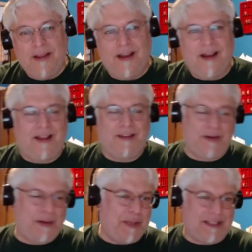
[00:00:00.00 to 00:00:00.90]
Uh, they're
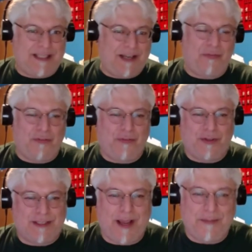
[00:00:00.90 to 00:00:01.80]
in the big city for the
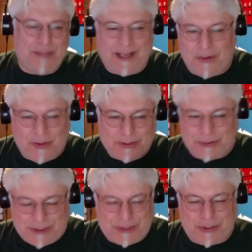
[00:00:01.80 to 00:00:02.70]
first time. They get in all
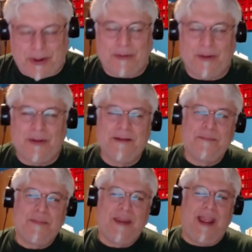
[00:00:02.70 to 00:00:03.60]
sorts of trouble,
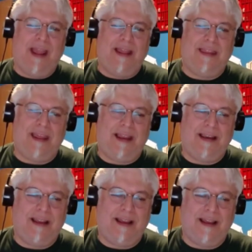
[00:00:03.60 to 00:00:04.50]
and
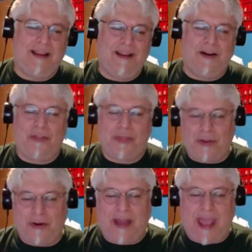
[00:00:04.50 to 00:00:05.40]
then uh, know the
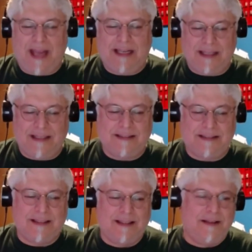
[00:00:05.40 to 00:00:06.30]
third act is
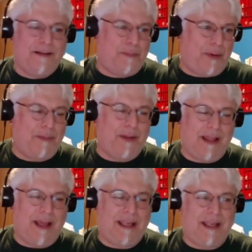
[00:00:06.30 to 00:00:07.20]
probably
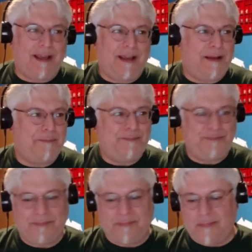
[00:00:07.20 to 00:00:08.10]
like um,
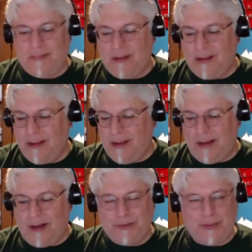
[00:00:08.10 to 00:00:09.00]
you
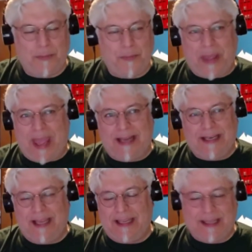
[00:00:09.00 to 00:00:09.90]
know super bad.
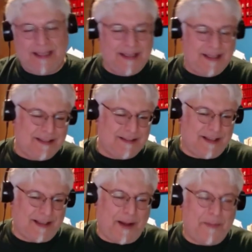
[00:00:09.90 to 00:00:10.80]
Like
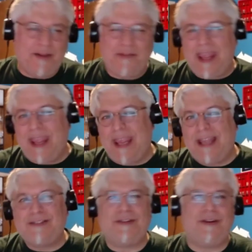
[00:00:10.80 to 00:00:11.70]
coming of
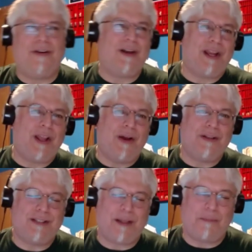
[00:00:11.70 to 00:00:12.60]
age. They're all going to go
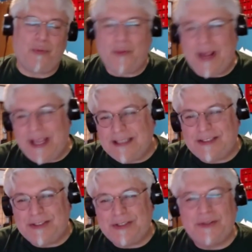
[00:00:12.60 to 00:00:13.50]
their separate ways
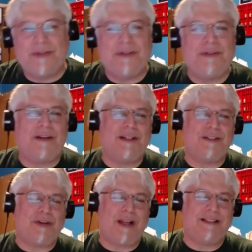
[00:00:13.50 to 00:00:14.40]
soon. They're going to
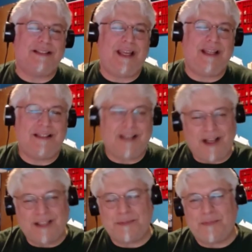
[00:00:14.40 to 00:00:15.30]
try to stay in
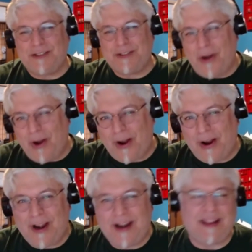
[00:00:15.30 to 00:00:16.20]
touch, but it's hard.